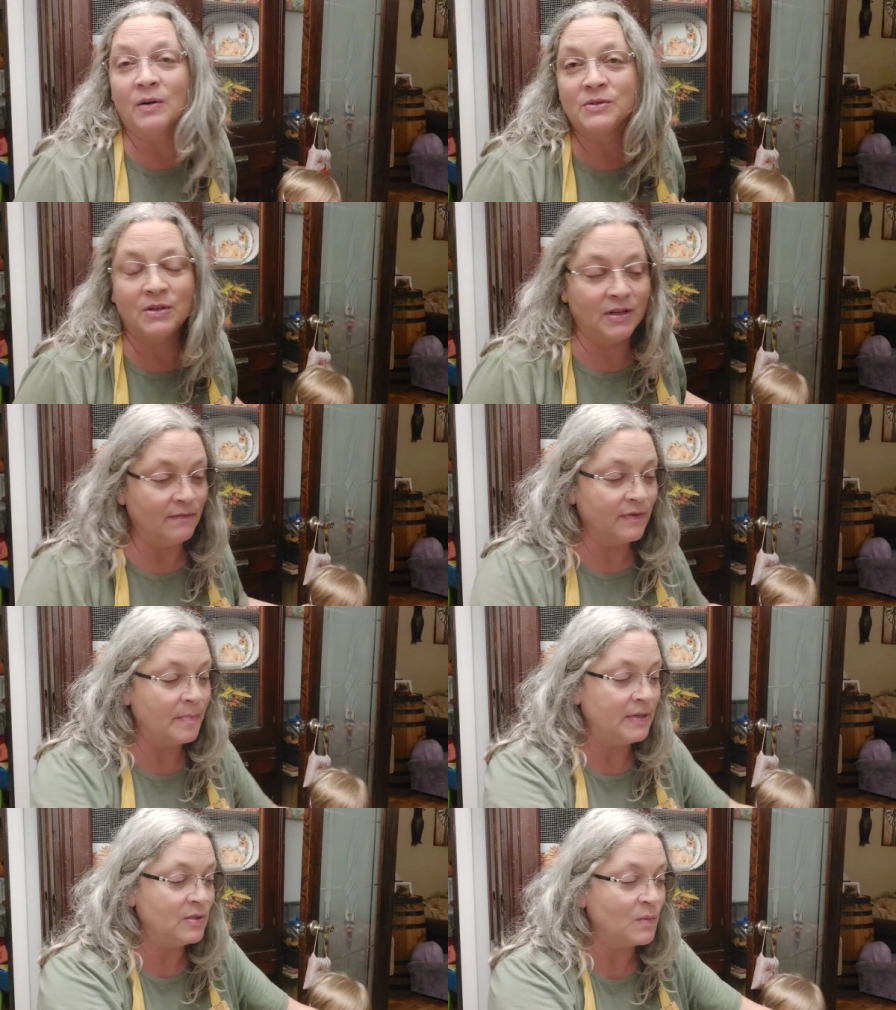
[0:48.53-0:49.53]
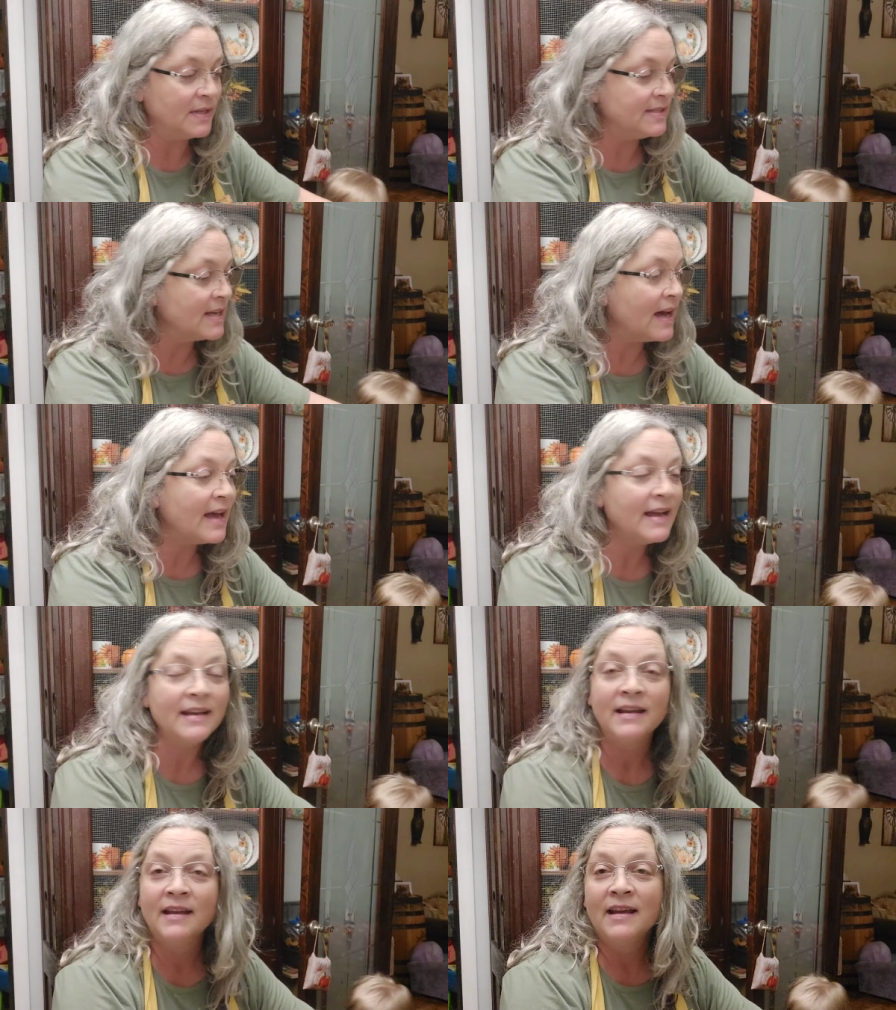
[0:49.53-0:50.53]
So you can flip it to one
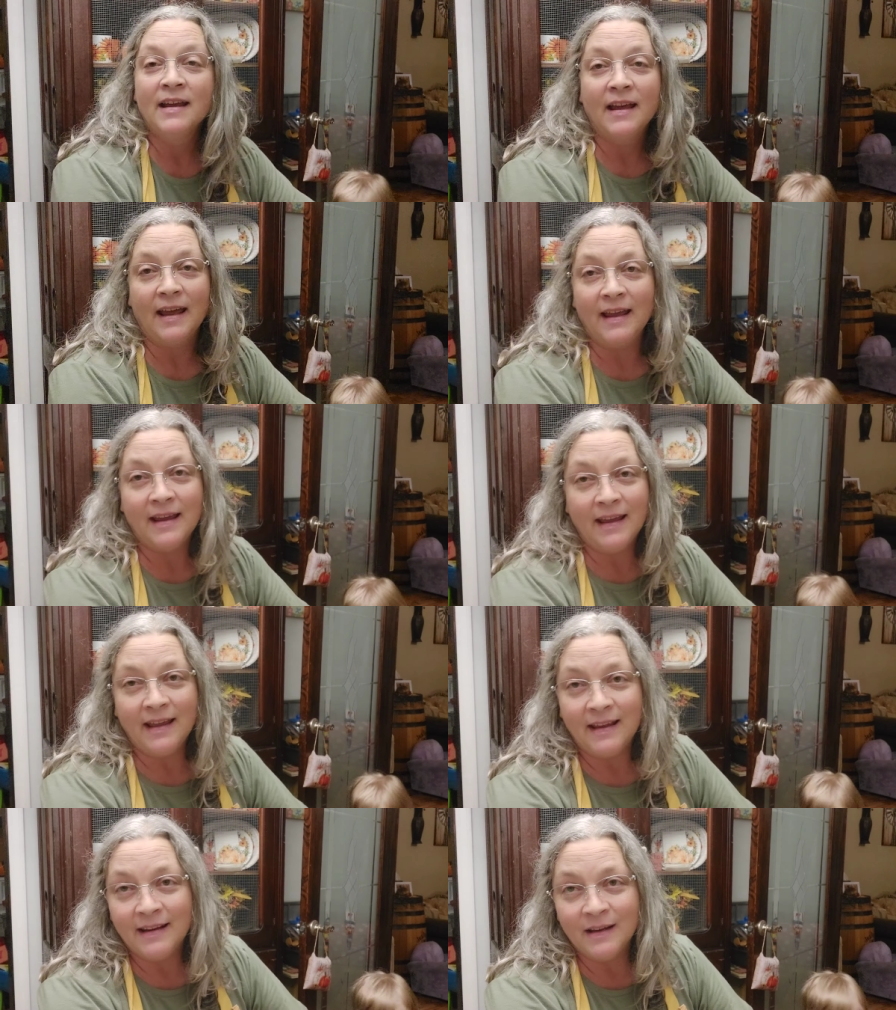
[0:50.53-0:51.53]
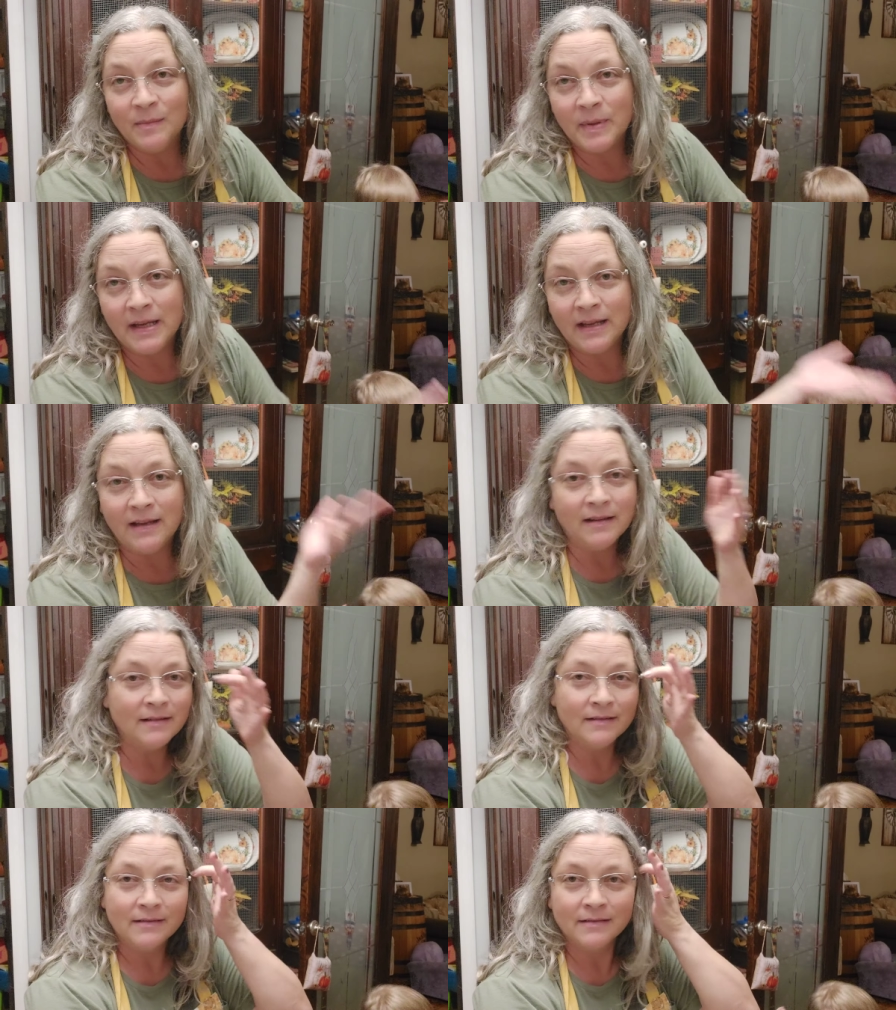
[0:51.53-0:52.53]
side and it be
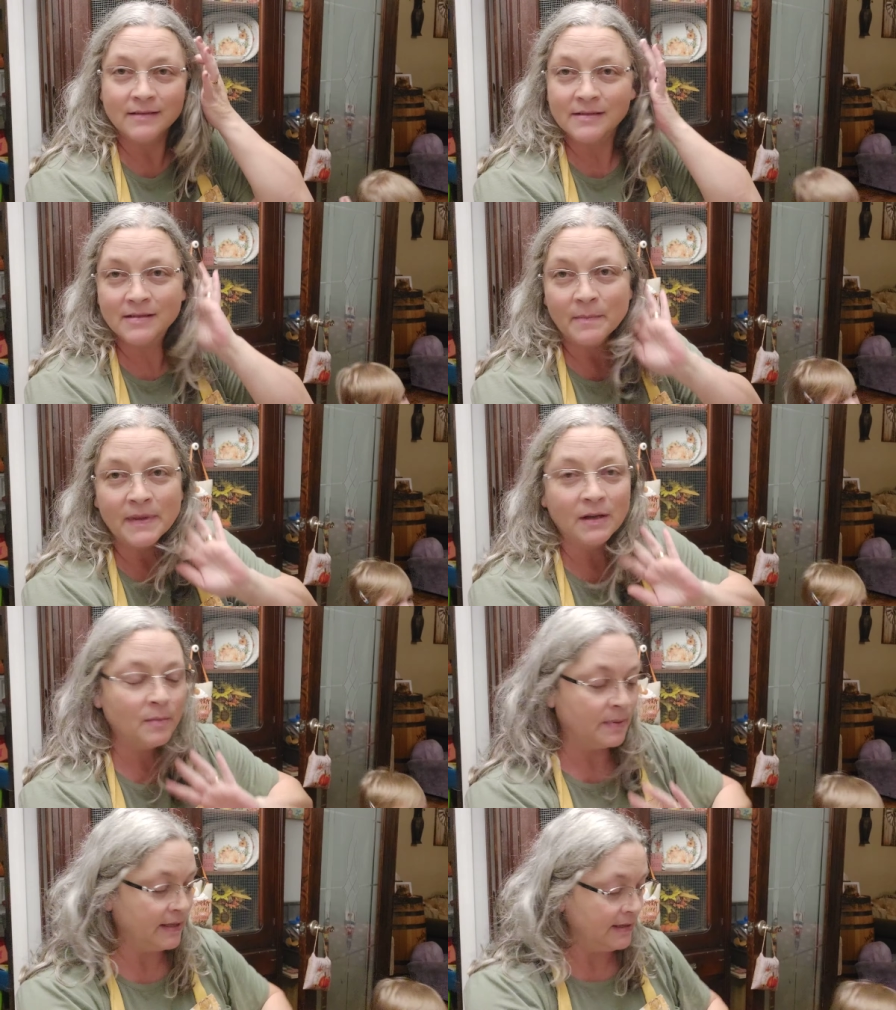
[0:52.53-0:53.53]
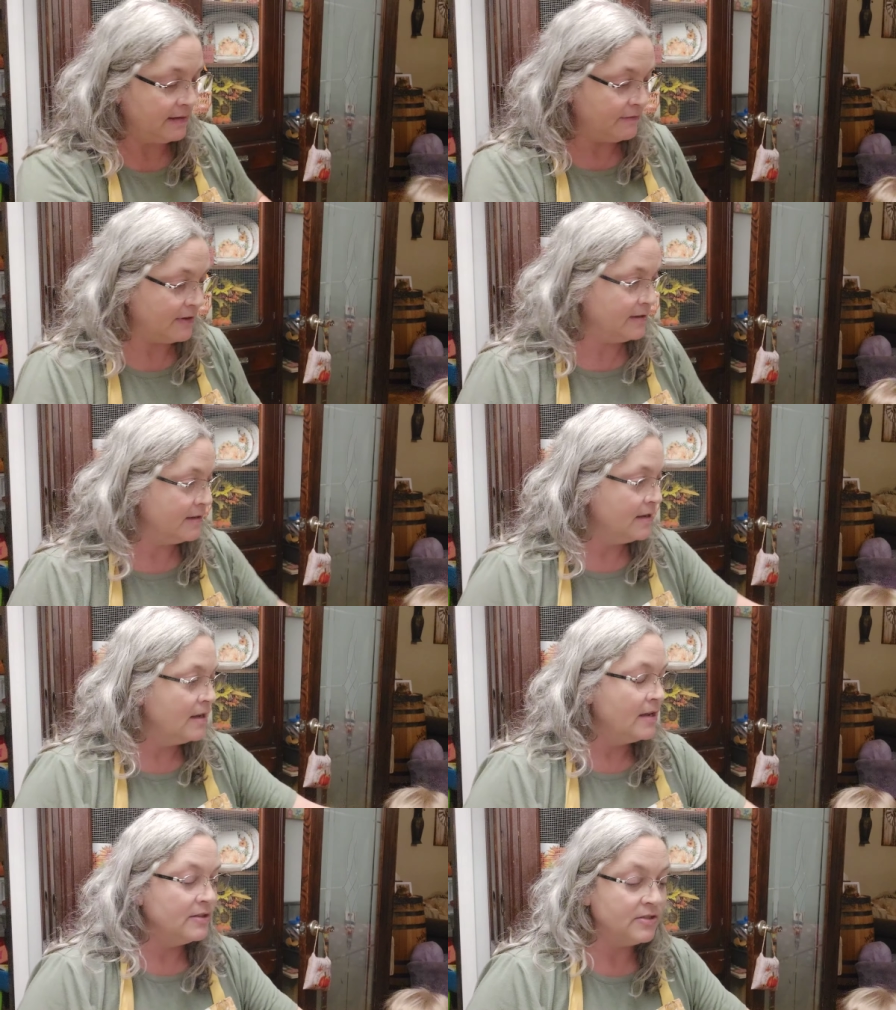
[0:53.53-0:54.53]
something completely different.
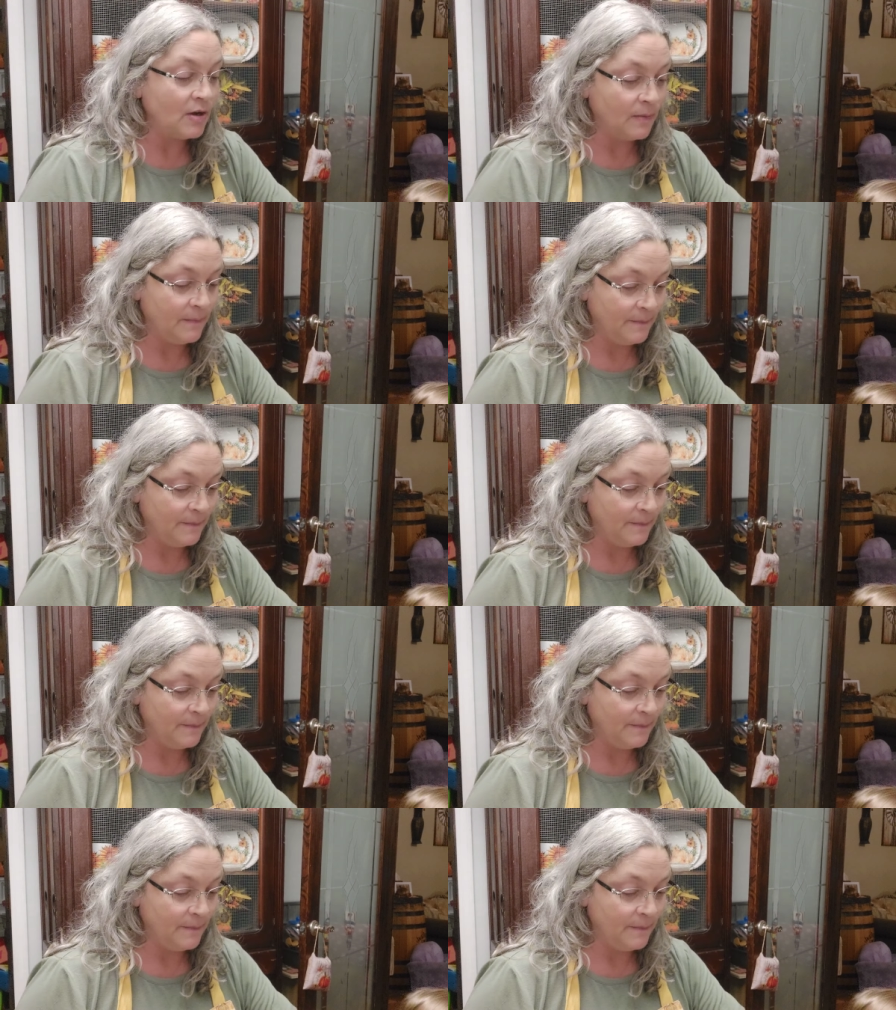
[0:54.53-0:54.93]
So,